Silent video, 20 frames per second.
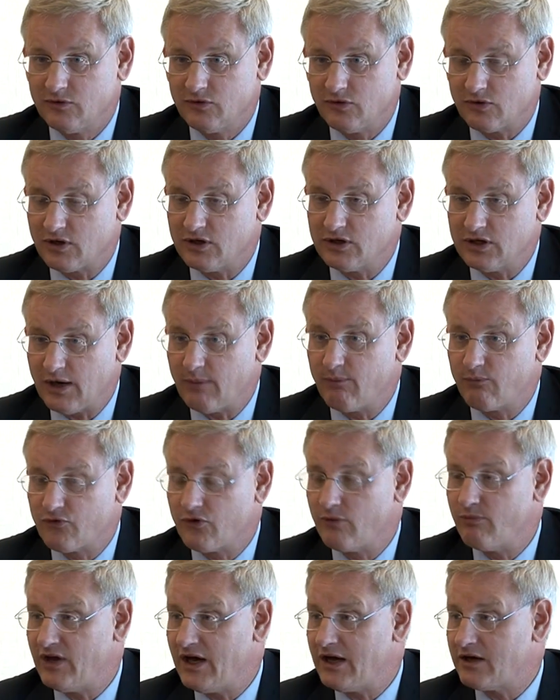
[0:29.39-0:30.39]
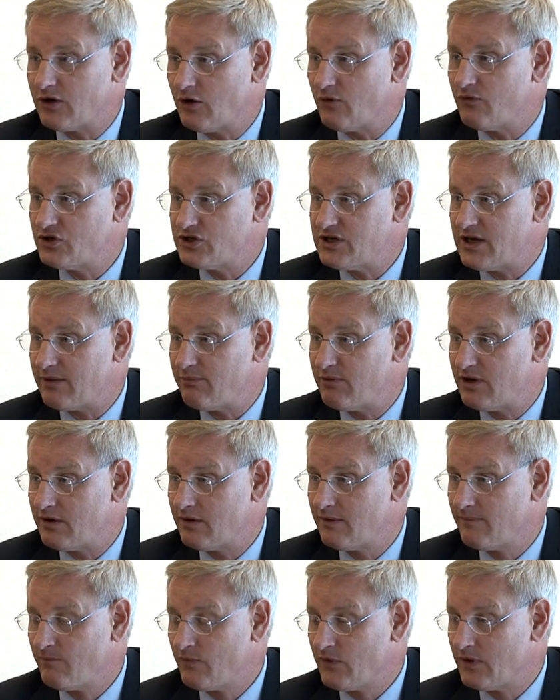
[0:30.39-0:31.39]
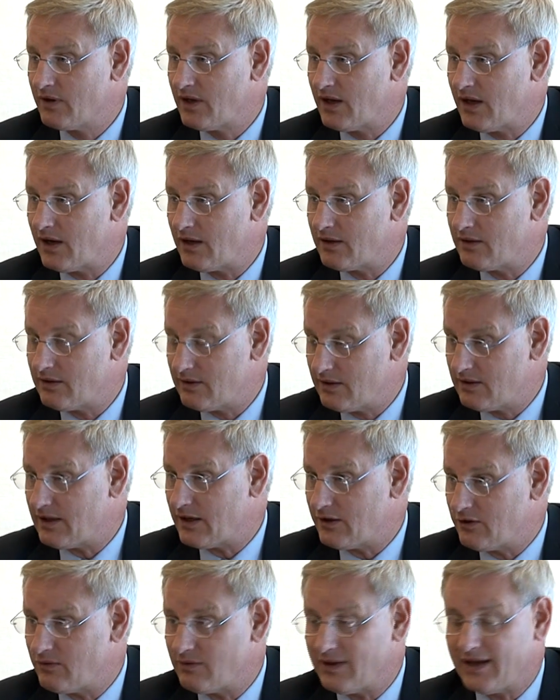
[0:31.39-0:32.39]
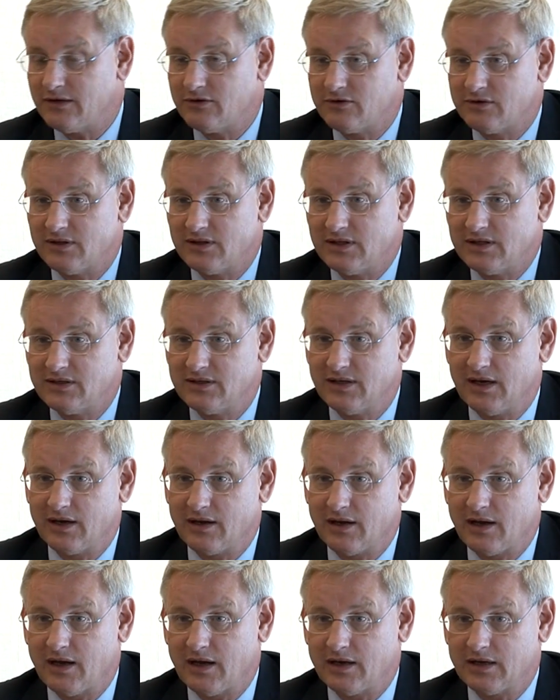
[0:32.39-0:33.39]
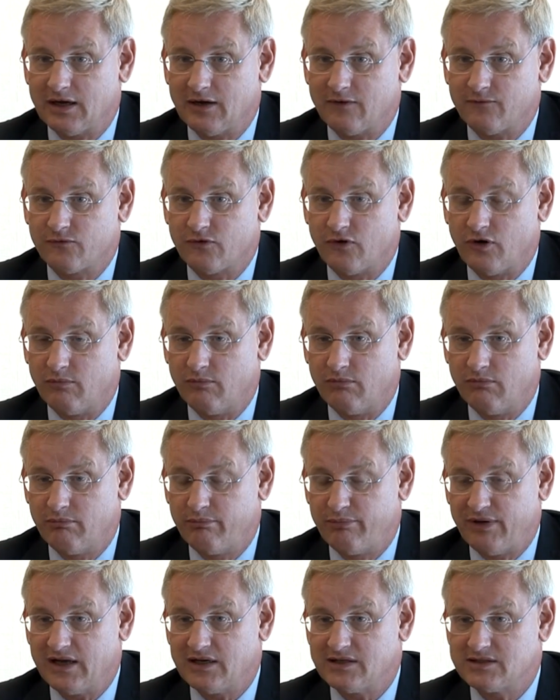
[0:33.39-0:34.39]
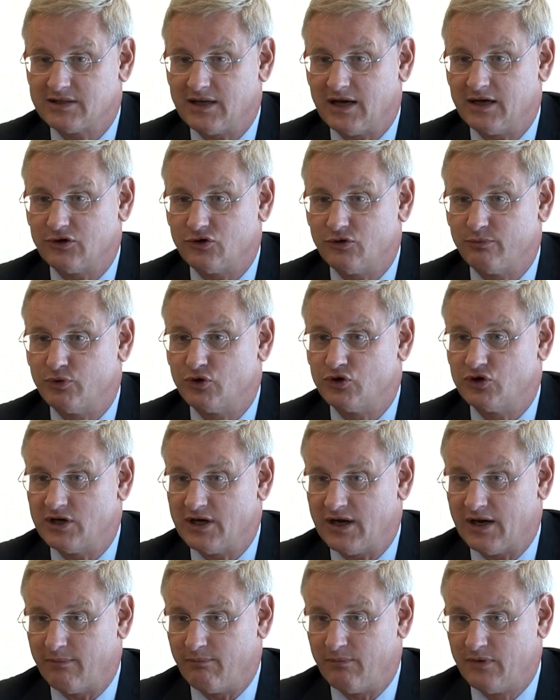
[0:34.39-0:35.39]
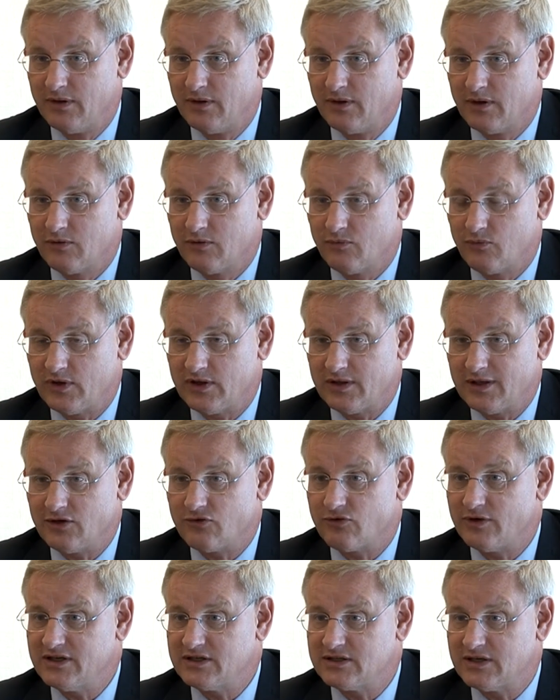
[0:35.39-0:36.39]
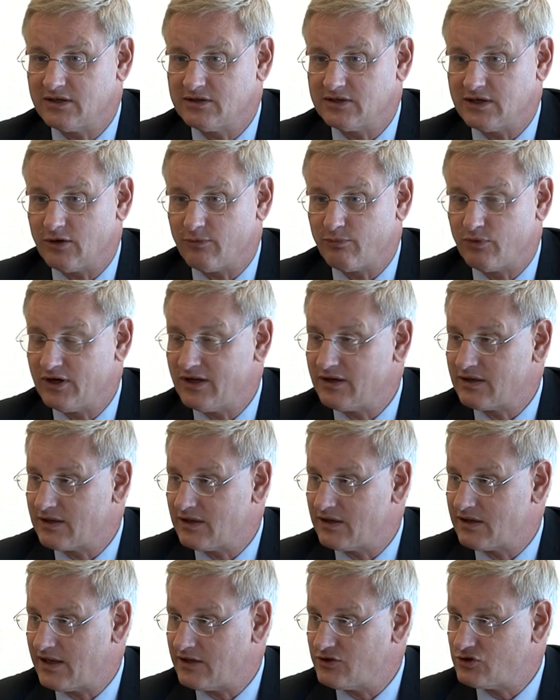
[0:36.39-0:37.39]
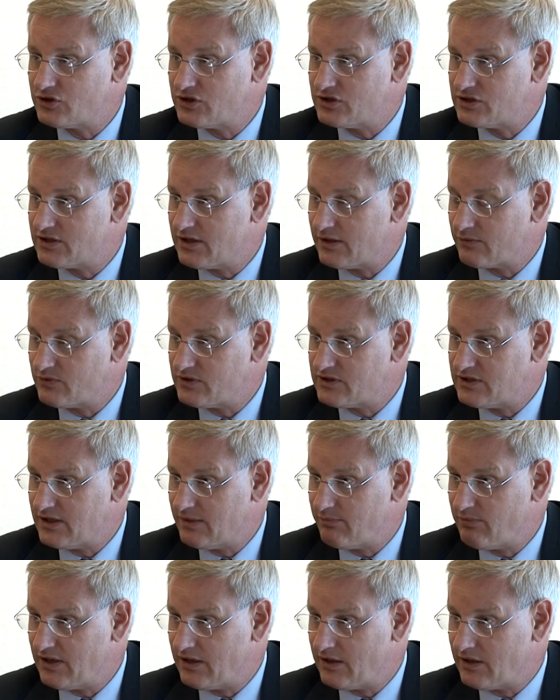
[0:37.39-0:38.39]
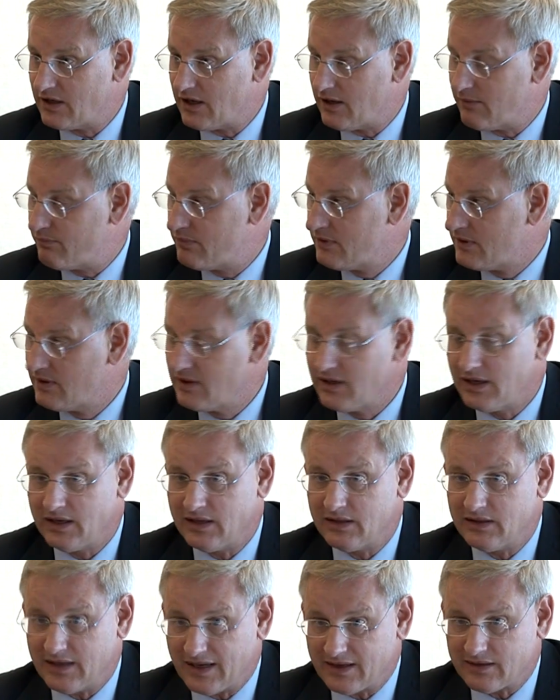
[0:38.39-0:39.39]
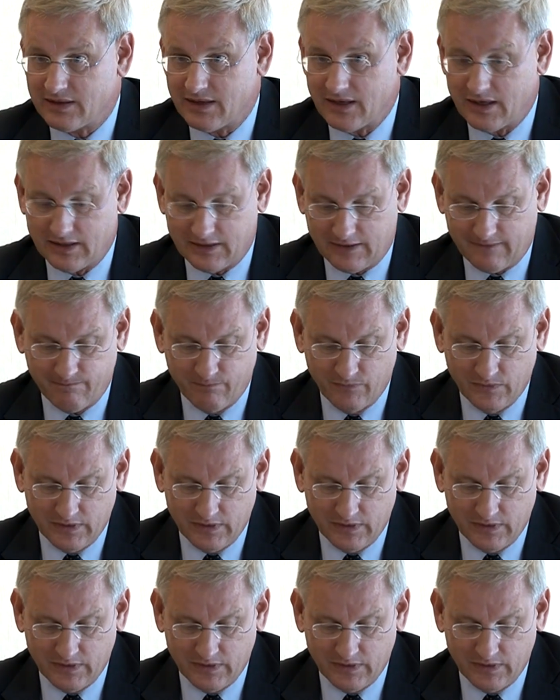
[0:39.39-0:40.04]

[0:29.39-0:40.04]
You can jump from that over Yemen, and then you enter the entire area from Palestine to Punjab with increasing geopolitical tensions that we see building up in that area,